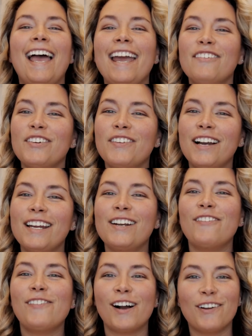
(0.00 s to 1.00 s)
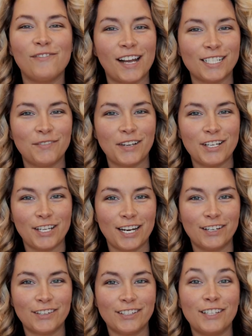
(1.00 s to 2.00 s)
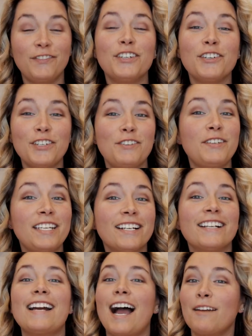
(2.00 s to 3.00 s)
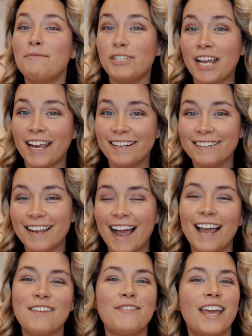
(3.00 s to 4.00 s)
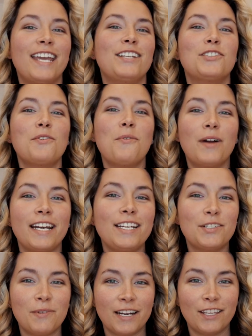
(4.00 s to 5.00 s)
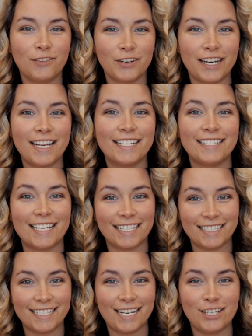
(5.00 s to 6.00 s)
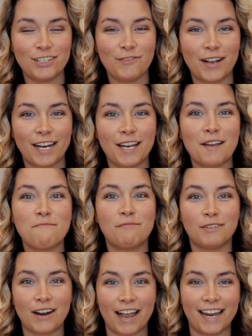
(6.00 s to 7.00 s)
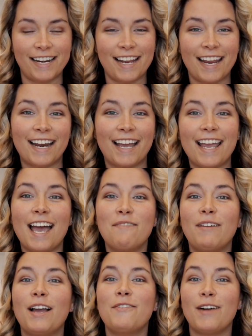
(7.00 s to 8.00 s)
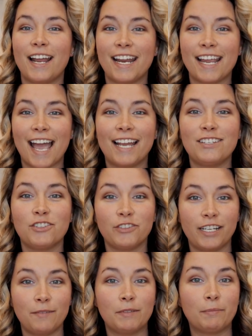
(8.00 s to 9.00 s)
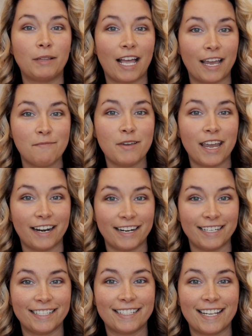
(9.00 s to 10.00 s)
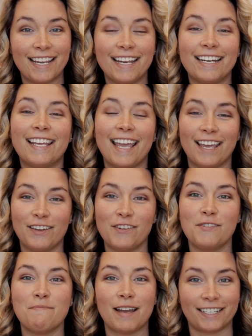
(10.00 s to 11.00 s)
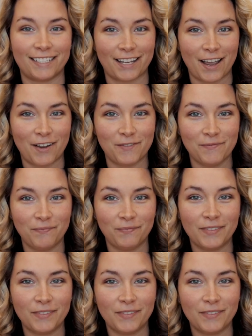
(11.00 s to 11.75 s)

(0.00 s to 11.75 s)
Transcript: Hey everyone, welcome back to my channel. If you're new here, I'm Jen. I'm a 2023 destination wedding bride and I had my wedding at Dreams Playa Mujeres in Cancun, Mexico.